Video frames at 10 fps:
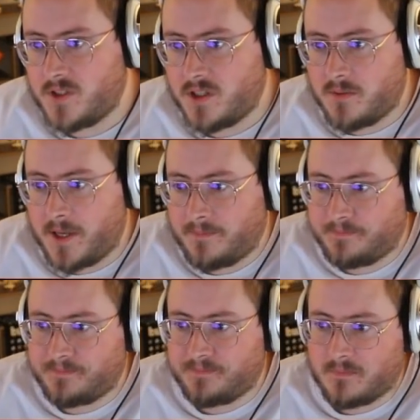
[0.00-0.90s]
G G, man.
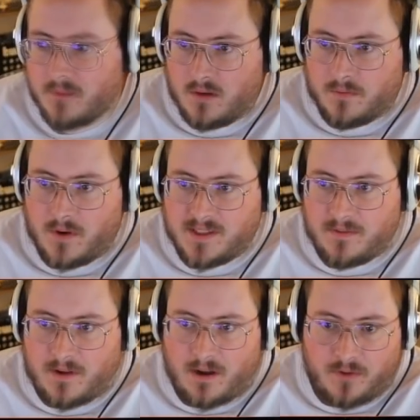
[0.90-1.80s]
For us at
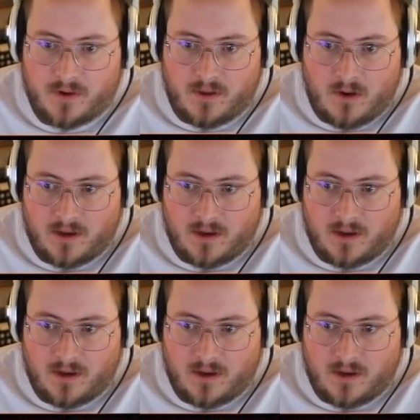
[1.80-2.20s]
the five thirty, though,